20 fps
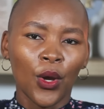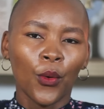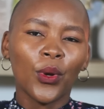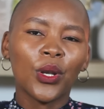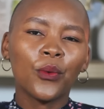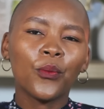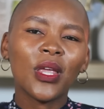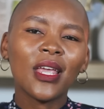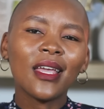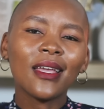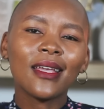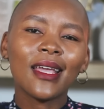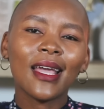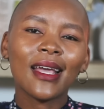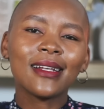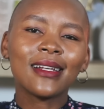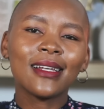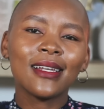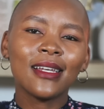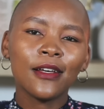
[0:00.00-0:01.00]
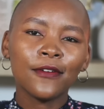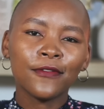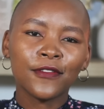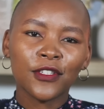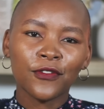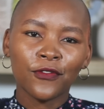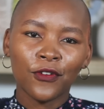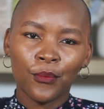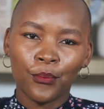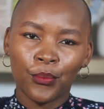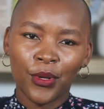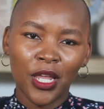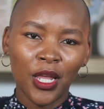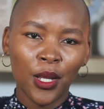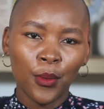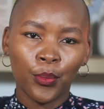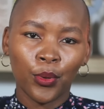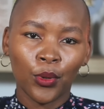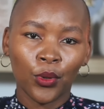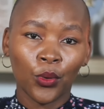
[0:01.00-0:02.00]
When we get lifts from
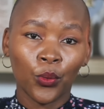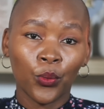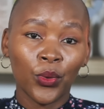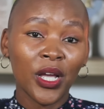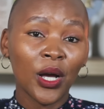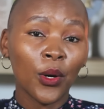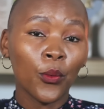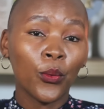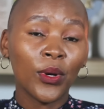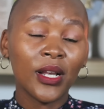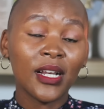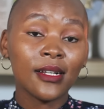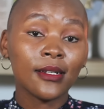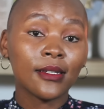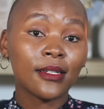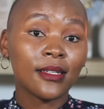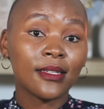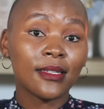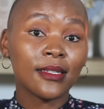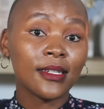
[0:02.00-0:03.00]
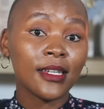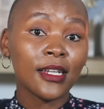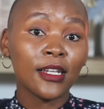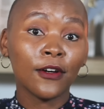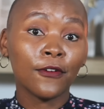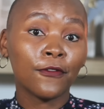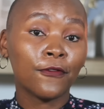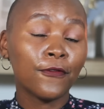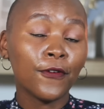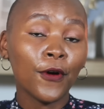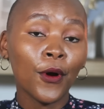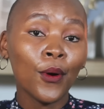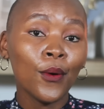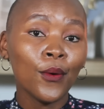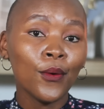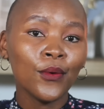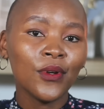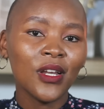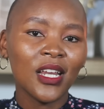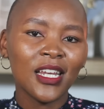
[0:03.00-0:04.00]
people, we are willing to steal a
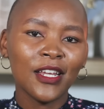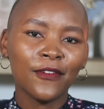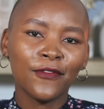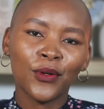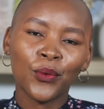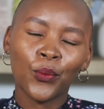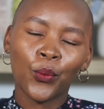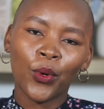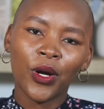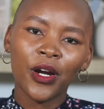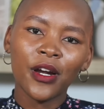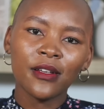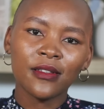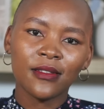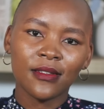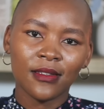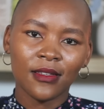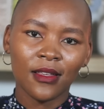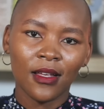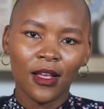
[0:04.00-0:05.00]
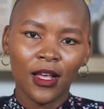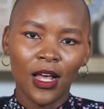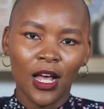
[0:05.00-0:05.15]
phone and even worse.